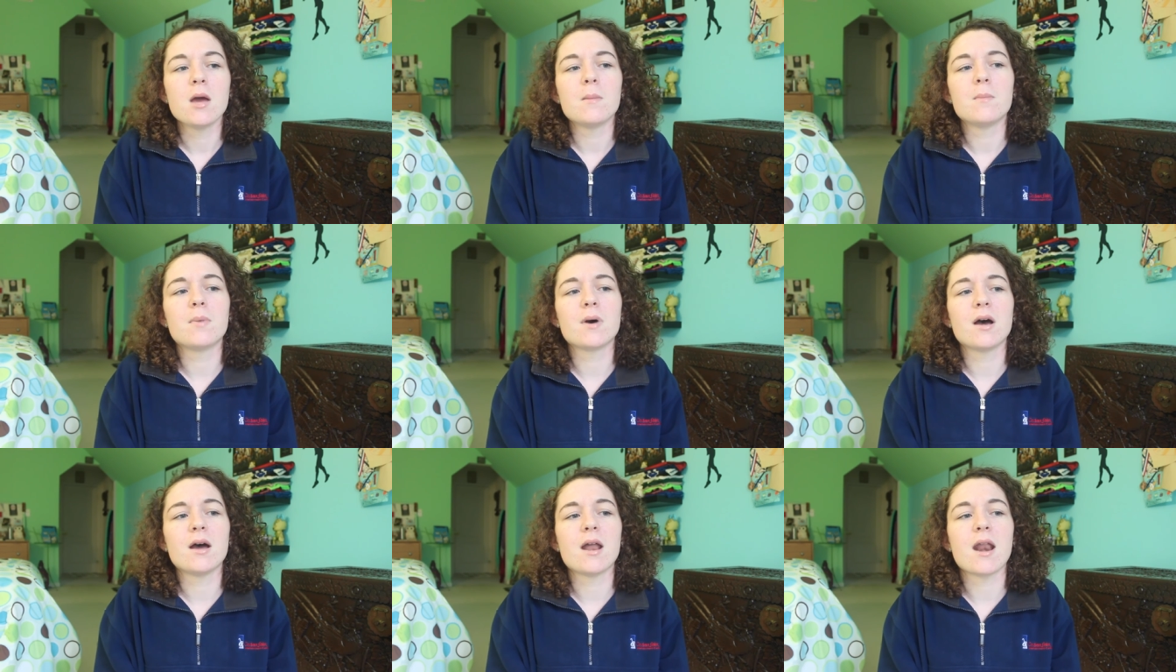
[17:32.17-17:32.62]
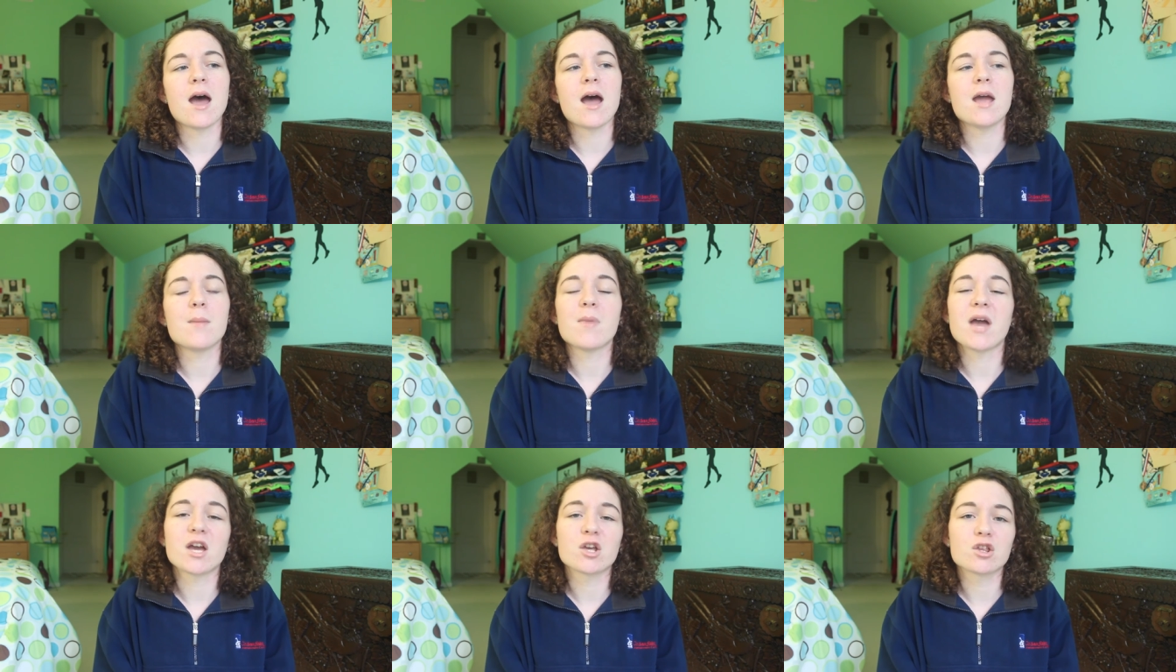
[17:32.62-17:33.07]
but
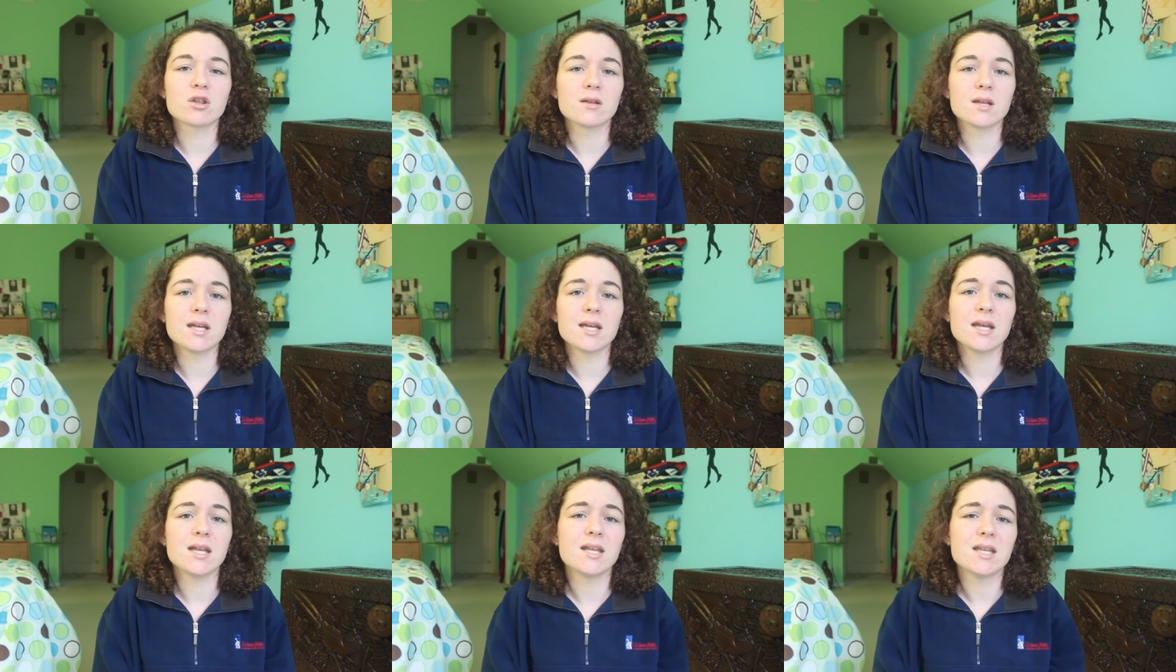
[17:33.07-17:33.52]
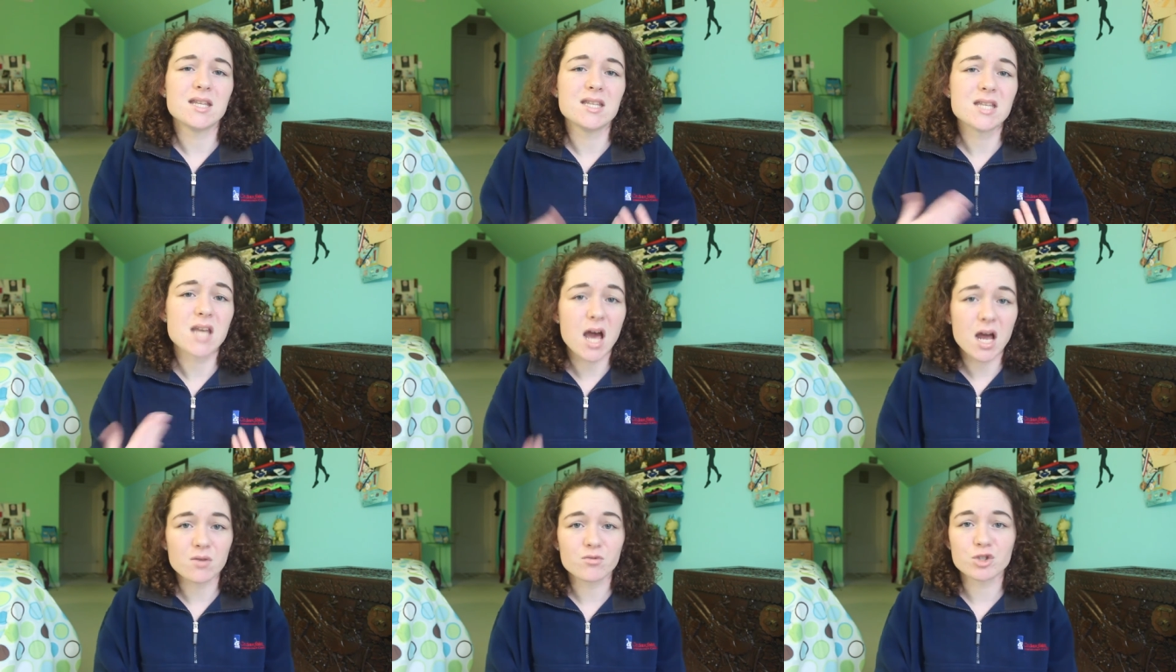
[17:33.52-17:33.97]
I'm actually
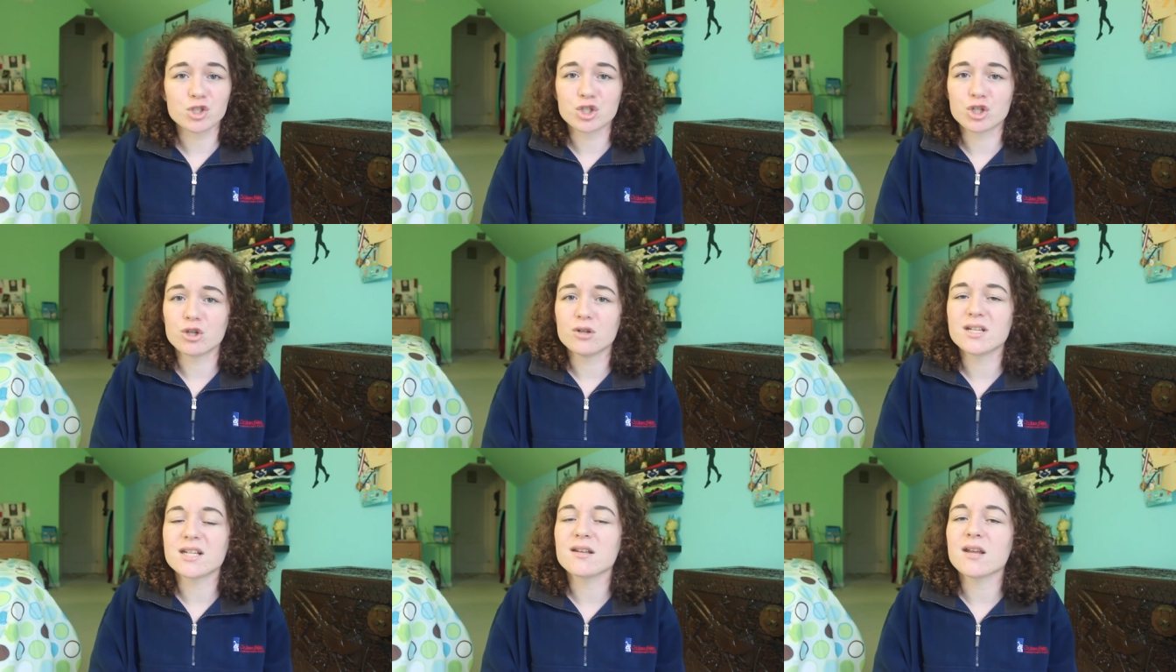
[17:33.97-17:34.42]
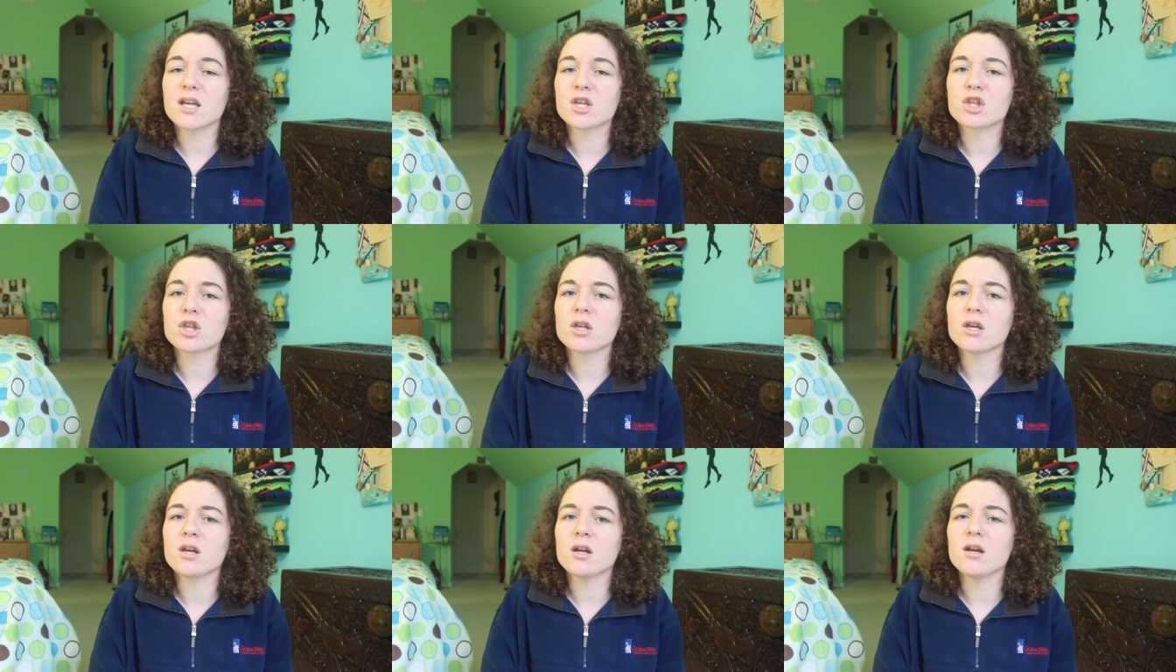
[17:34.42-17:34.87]
not returning
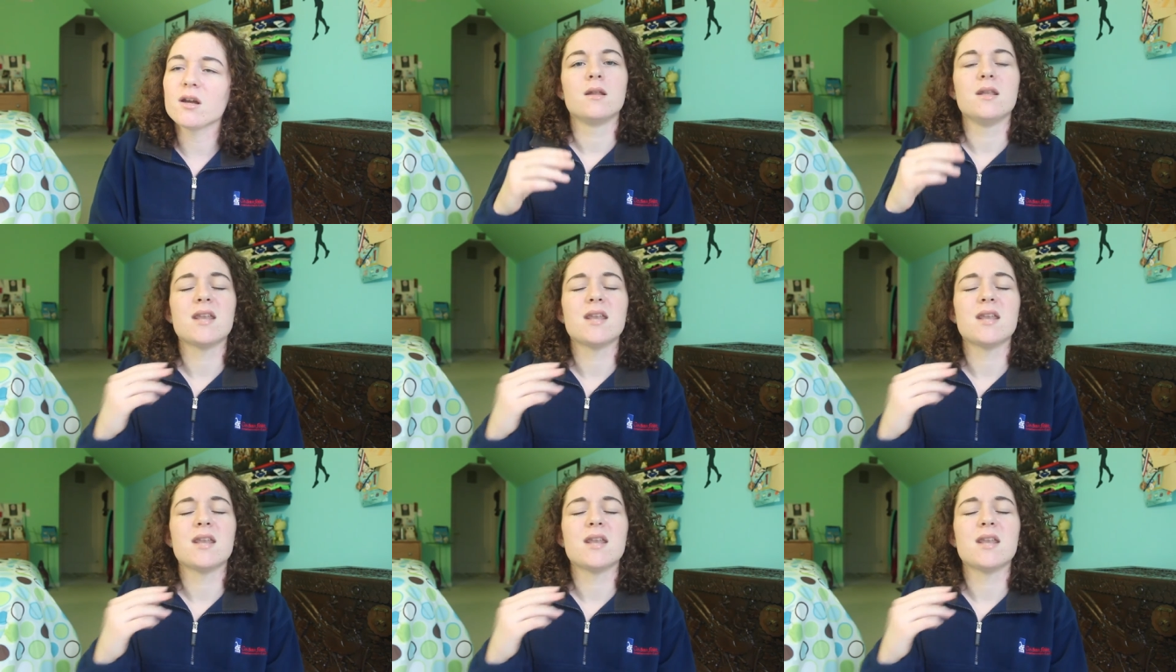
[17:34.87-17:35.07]
next year.